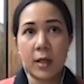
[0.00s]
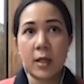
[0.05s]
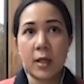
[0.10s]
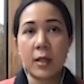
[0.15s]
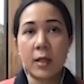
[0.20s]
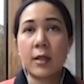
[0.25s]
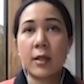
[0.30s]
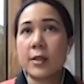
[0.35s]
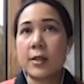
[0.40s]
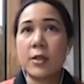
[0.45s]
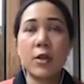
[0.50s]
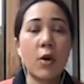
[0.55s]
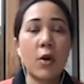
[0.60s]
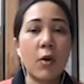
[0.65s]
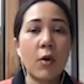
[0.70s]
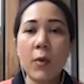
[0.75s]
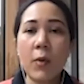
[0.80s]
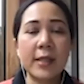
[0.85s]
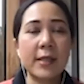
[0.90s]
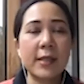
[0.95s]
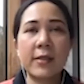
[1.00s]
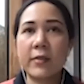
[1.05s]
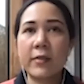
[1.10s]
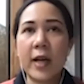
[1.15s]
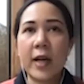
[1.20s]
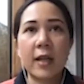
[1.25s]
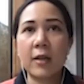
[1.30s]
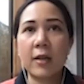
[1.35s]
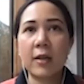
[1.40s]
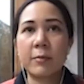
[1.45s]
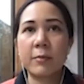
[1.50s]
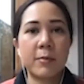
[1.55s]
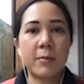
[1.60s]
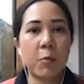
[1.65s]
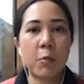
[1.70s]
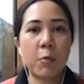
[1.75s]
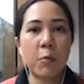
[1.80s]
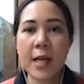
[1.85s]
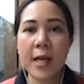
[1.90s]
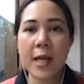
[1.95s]
No one develop
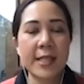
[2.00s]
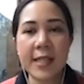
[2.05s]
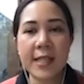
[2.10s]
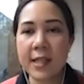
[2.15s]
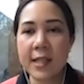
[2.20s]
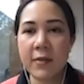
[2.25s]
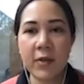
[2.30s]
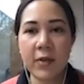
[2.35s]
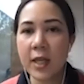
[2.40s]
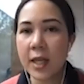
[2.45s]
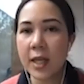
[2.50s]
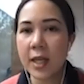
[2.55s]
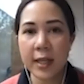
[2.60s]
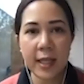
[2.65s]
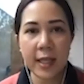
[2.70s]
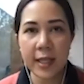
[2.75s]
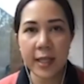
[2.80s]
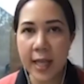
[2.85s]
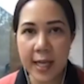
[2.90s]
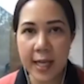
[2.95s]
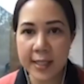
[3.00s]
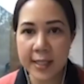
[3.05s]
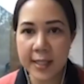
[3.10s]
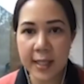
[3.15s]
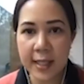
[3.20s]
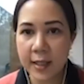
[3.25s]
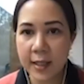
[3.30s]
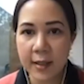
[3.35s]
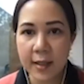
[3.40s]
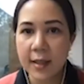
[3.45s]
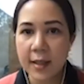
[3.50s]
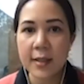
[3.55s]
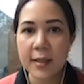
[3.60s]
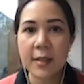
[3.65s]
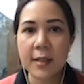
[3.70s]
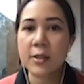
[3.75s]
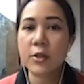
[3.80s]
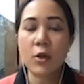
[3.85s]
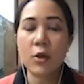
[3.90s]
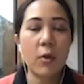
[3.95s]
one CV and then that's it.
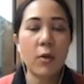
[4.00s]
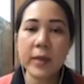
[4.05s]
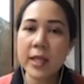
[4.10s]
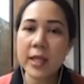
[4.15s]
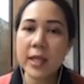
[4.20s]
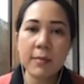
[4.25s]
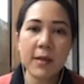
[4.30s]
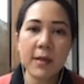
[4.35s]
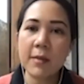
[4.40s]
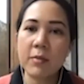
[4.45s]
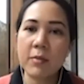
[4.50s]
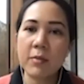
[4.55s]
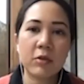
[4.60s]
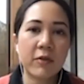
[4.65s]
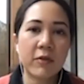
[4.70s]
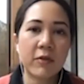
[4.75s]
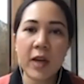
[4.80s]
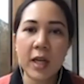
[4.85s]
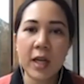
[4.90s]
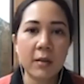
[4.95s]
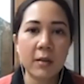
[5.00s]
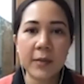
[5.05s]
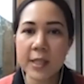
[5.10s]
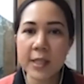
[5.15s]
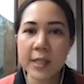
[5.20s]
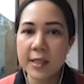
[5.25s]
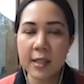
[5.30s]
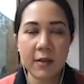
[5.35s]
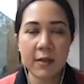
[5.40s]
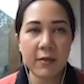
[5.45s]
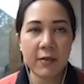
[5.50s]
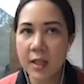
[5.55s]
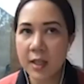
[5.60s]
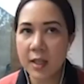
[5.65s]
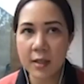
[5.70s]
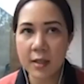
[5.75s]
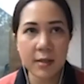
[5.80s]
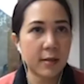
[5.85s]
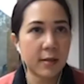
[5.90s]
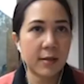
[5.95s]
So many people develop their
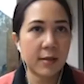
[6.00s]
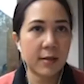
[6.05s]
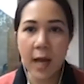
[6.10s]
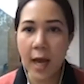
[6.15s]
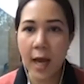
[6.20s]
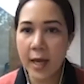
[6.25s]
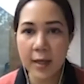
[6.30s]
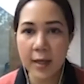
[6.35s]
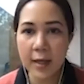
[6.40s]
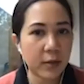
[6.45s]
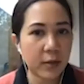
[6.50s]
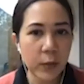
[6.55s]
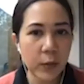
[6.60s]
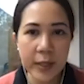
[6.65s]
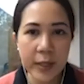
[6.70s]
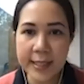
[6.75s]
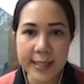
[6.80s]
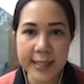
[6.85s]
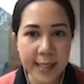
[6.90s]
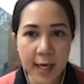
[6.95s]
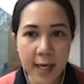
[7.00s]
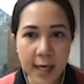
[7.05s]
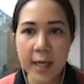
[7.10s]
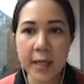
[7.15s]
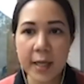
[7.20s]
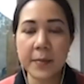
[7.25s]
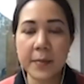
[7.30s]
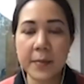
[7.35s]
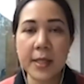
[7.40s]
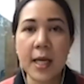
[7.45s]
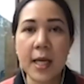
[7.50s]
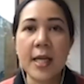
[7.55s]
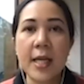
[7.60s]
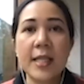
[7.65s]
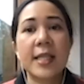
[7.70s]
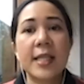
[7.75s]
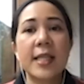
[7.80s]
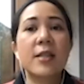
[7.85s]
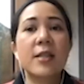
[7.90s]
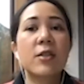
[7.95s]
CVs 10, 20 times
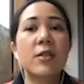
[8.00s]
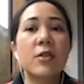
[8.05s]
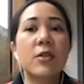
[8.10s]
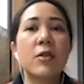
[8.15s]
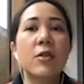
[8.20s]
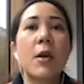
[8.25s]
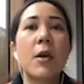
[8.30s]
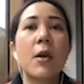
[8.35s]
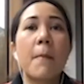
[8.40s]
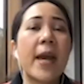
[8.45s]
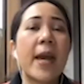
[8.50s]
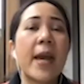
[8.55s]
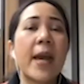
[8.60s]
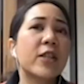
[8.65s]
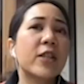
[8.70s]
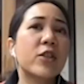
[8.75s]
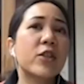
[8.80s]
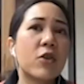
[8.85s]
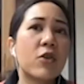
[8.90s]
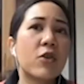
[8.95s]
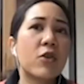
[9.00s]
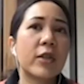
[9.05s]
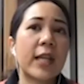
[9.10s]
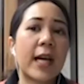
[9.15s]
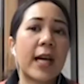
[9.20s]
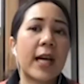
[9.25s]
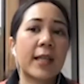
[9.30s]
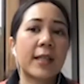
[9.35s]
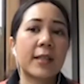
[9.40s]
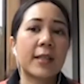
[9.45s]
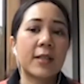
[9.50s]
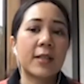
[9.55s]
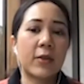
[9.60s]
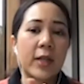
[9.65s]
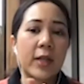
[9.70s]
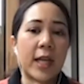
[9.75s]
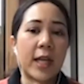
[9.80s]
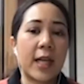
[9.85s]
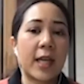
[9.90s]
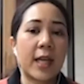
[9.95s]
just to make sure that
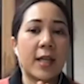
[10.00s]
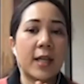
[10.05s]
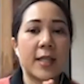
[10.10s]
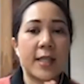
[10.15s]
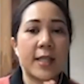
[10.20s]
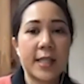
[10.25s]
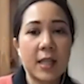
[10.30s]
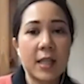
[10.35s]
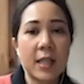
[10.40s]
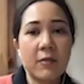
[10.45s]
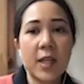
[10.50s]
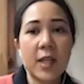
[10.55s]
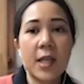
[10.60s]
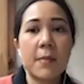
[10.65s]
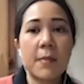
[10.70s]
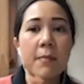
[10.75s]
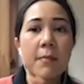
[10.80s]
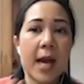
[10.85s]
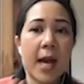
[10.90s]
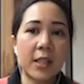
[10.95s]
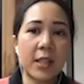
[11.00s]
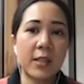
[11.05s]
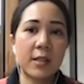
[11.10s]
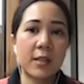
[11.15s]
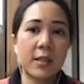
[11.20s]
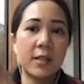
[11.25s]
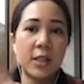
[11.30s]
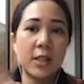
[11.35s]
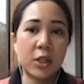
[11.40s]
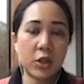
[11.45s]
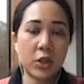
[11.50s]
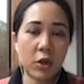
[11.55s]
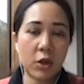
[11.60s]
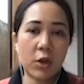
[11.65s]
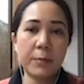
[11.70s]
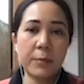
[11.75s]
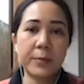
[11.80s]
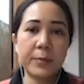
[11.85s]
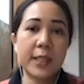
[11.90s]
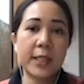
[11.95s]
okay the cv match the job
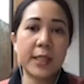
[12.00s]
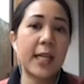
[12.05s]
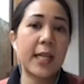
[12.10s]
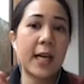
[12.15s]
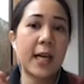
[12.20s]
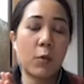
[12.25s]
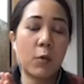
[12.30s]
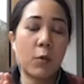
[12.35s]
that they are